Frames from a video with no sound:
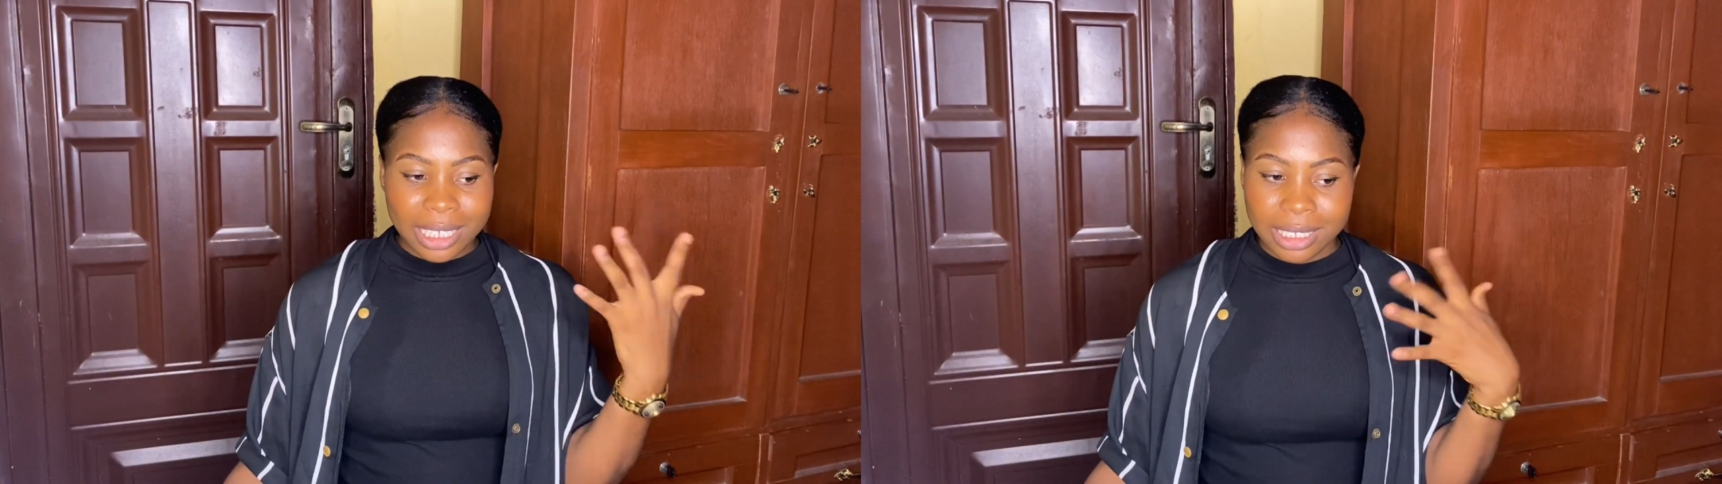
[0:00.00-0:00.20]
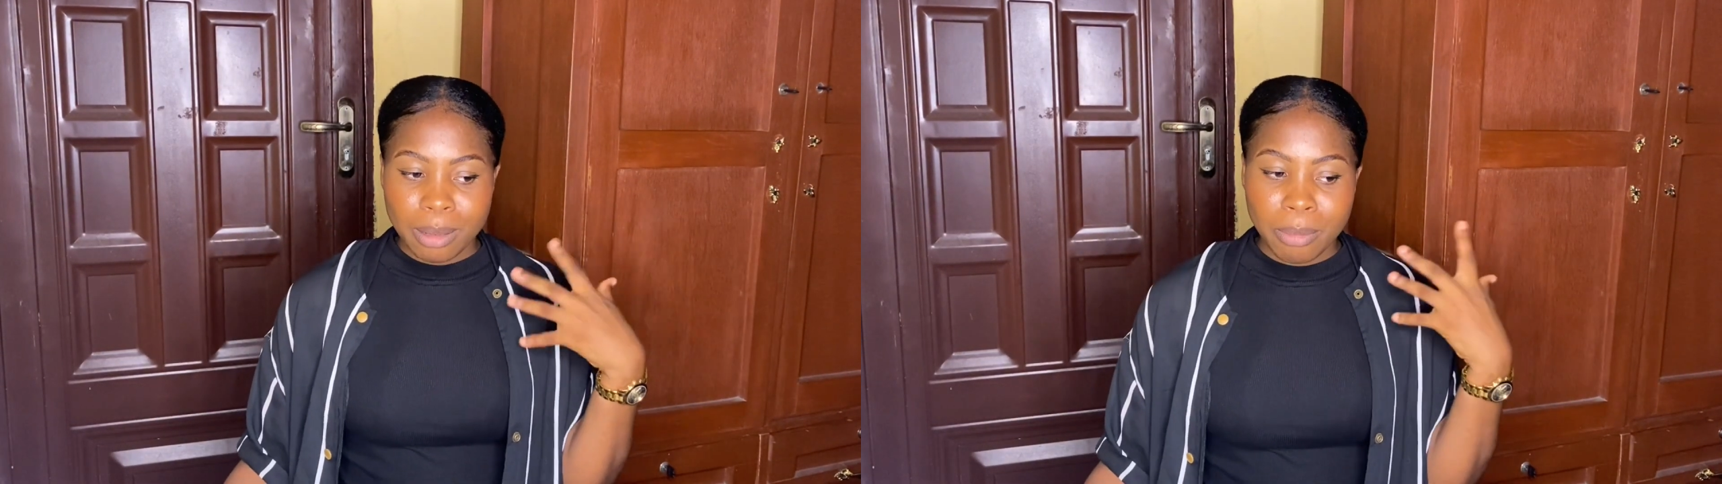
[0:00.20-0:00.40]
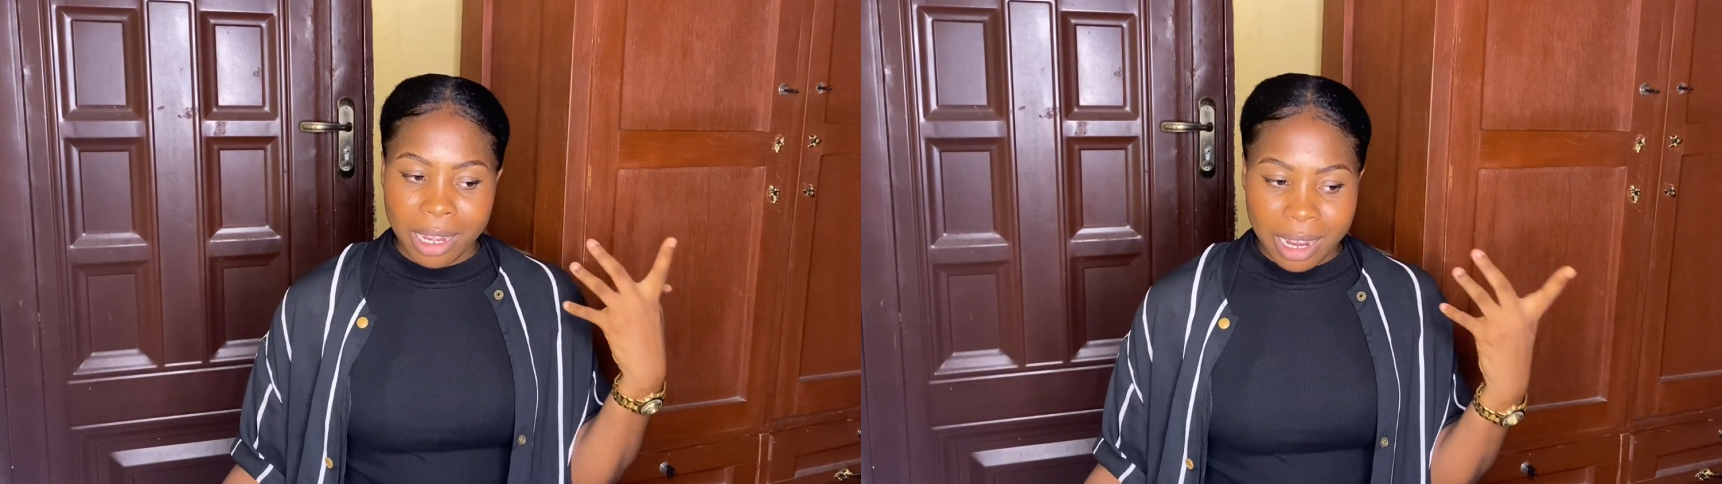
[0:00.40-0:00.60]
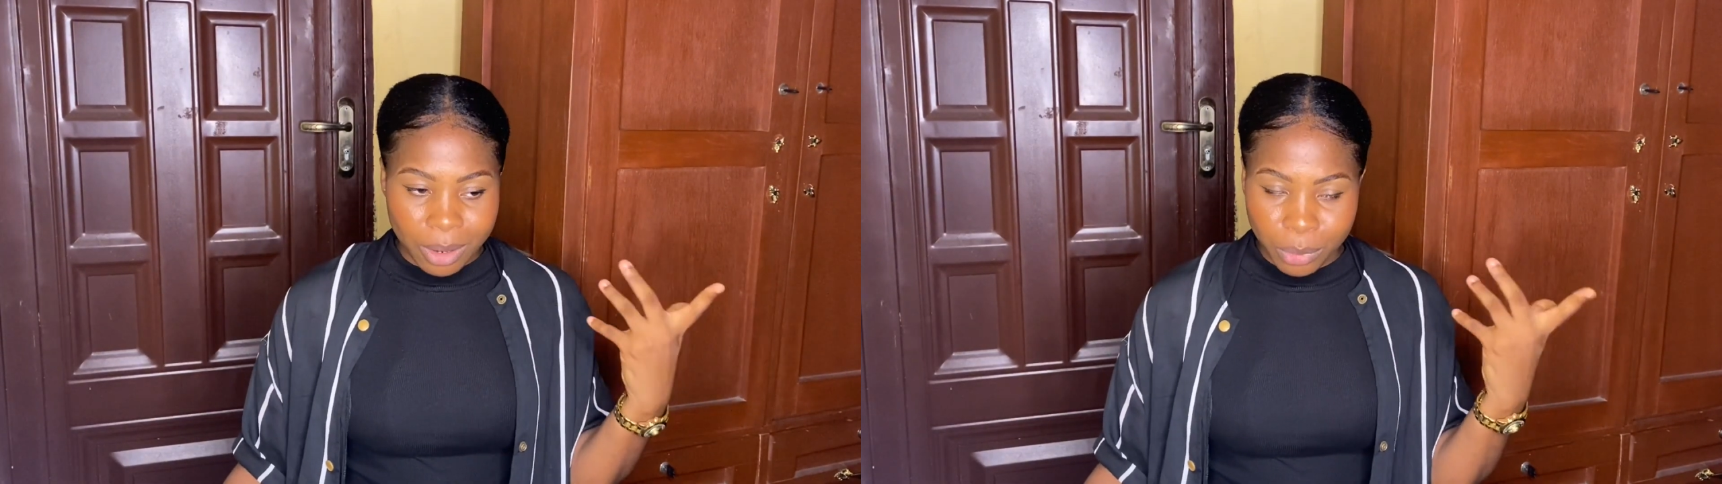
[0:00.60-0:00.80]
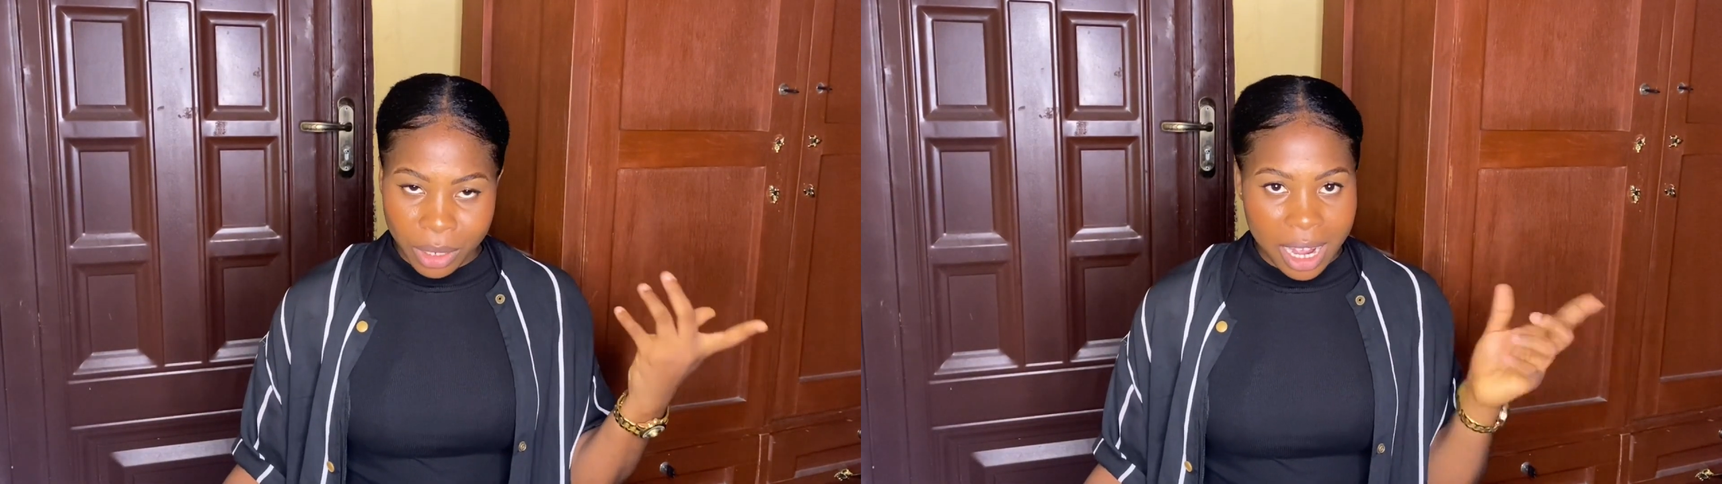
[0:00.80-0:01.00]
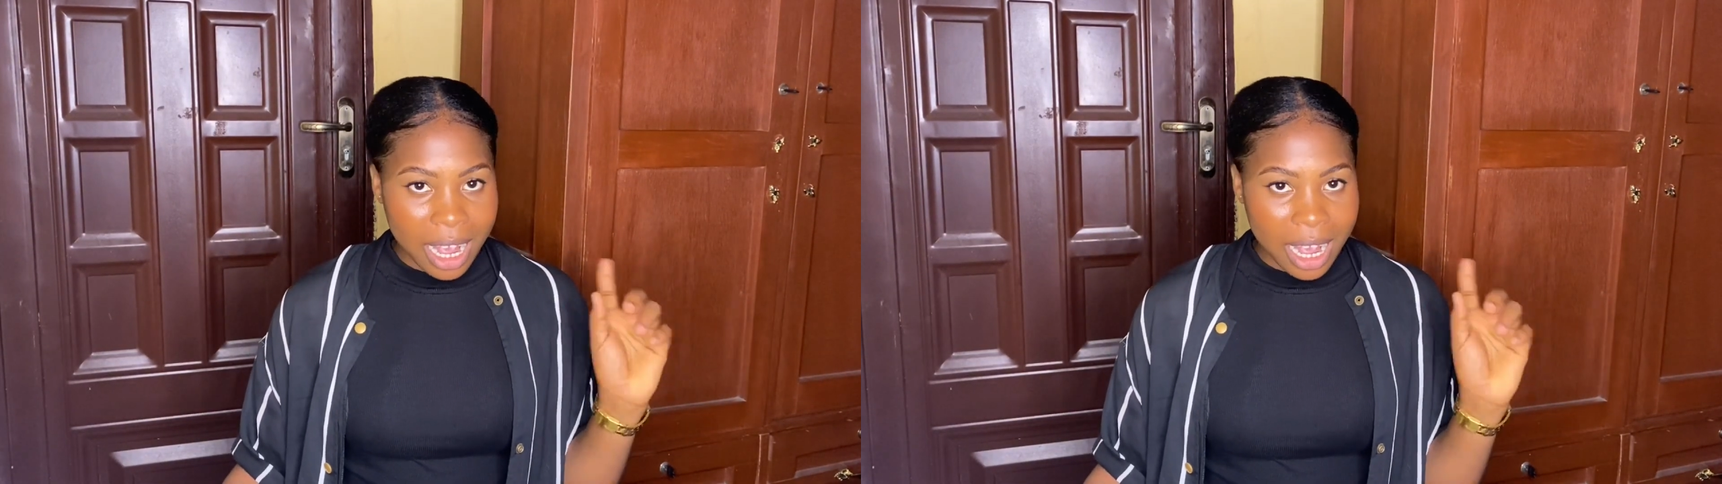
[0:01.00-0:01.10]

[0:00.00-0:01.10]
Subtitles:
say my career,